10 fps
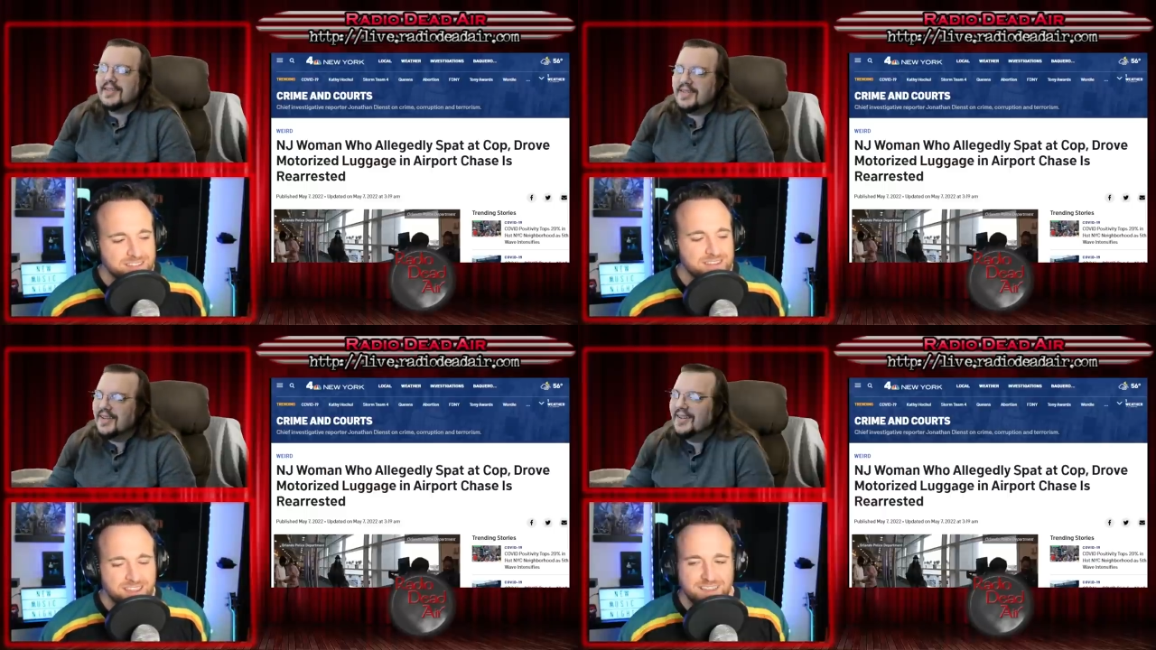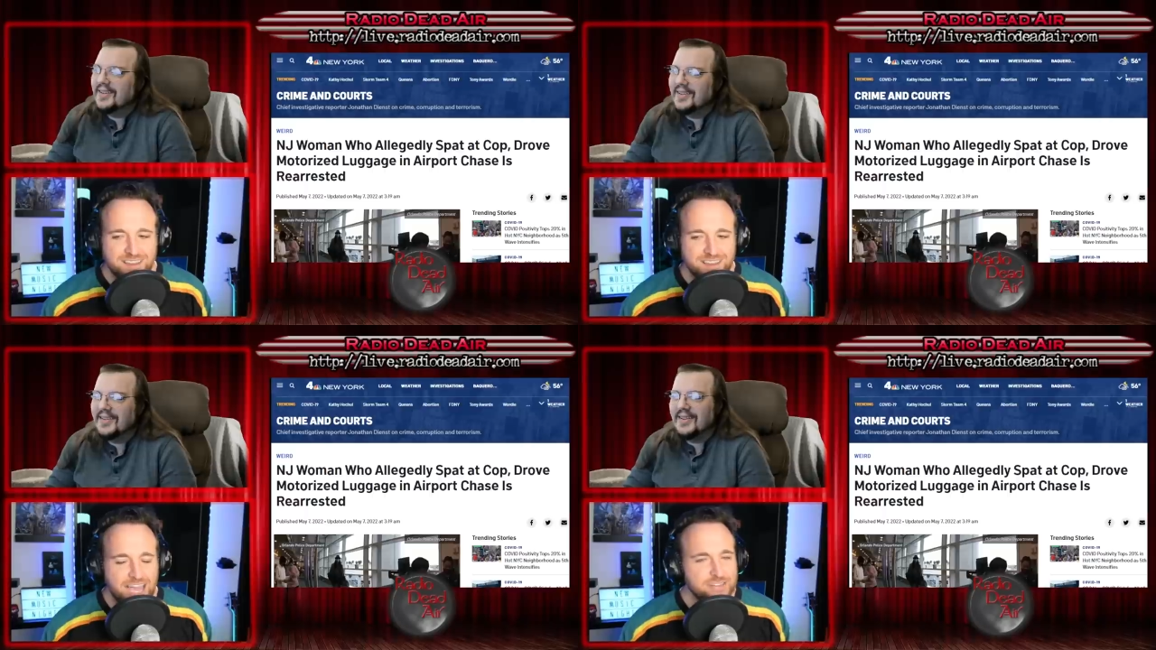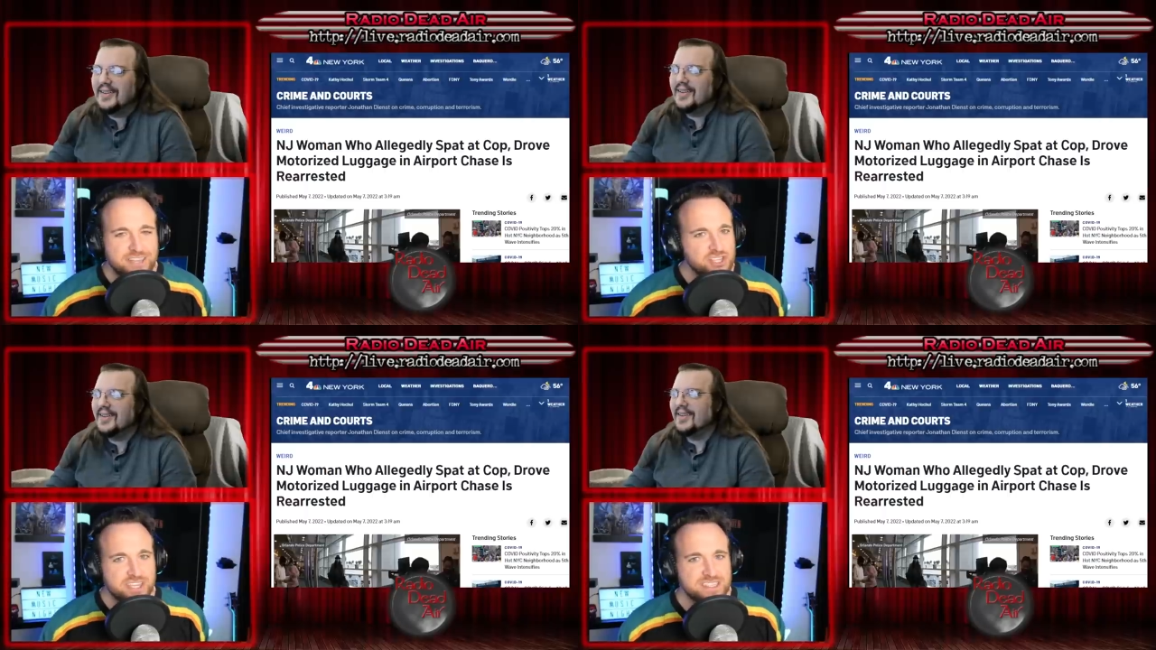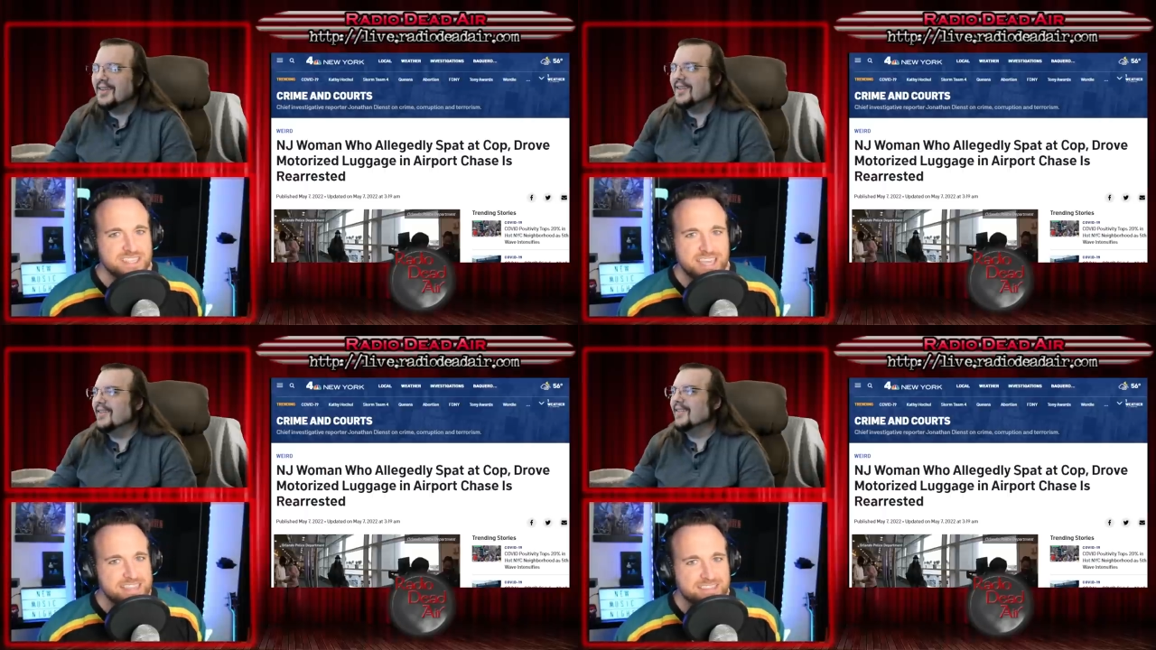Speaker 1: You think? I don't think she gets
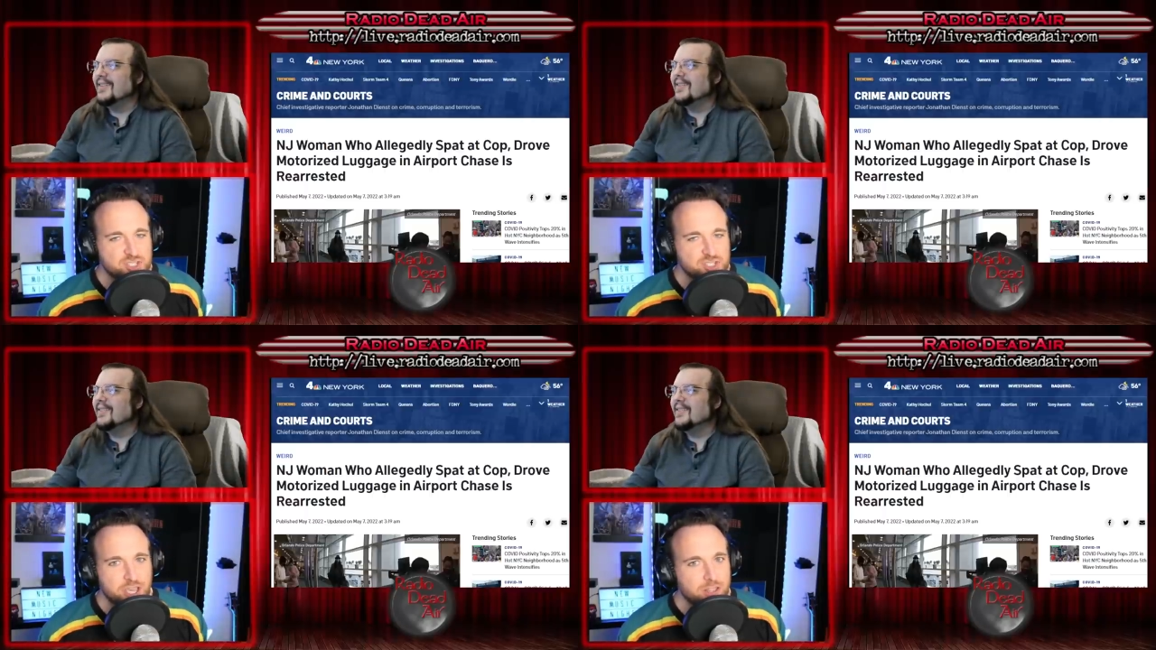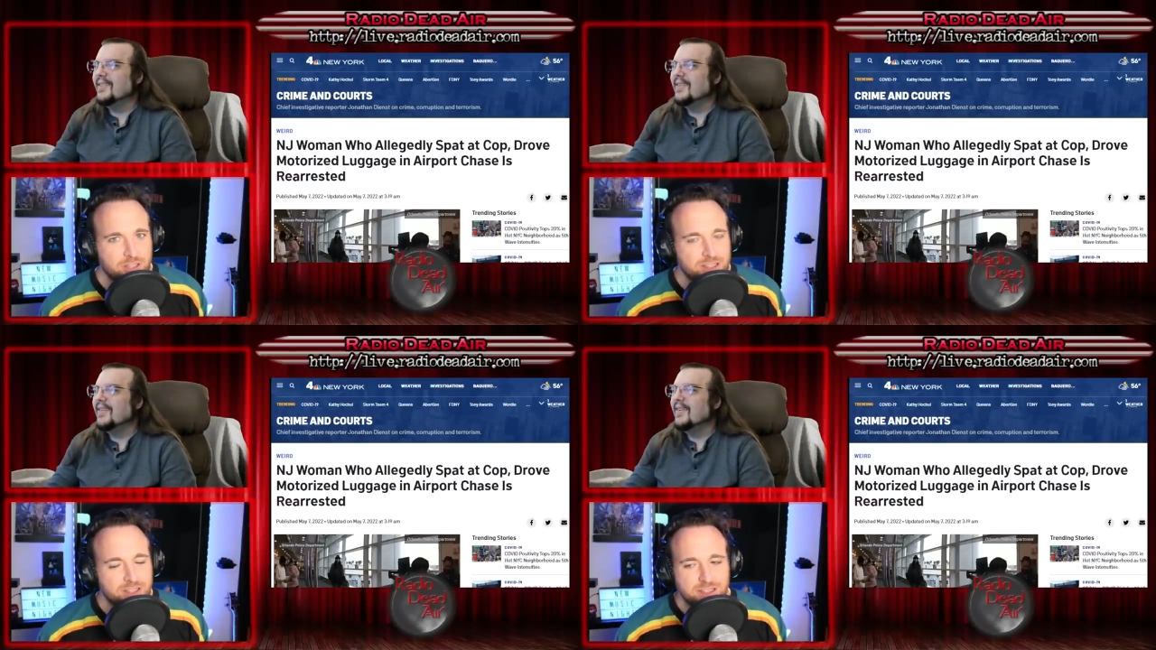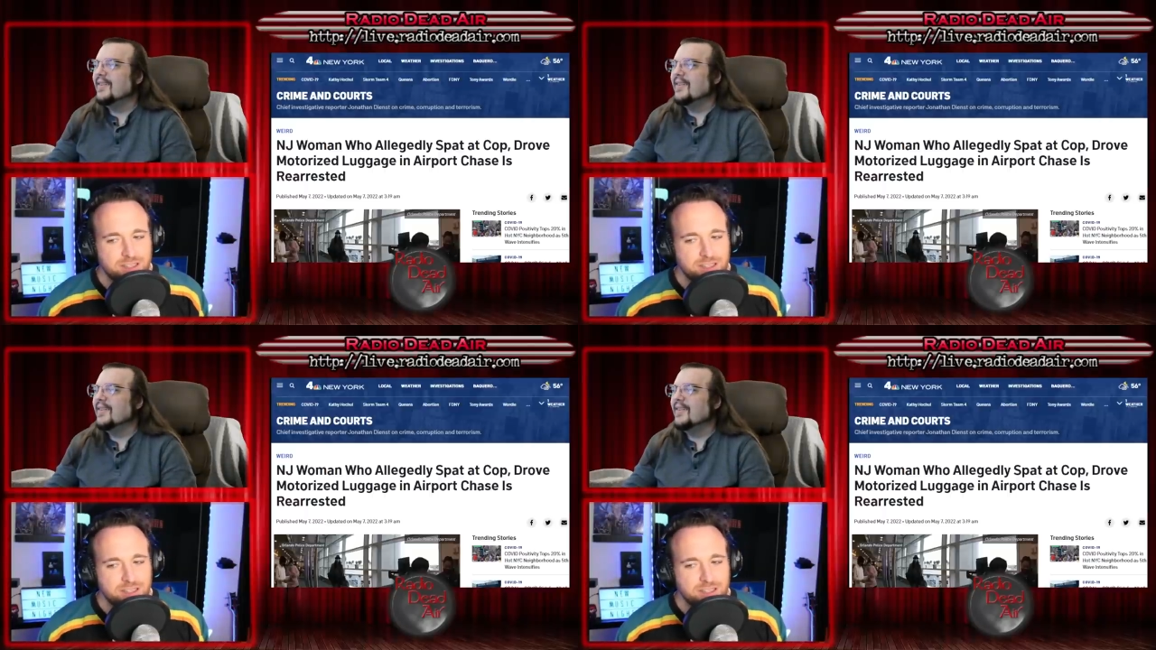to take that to jail.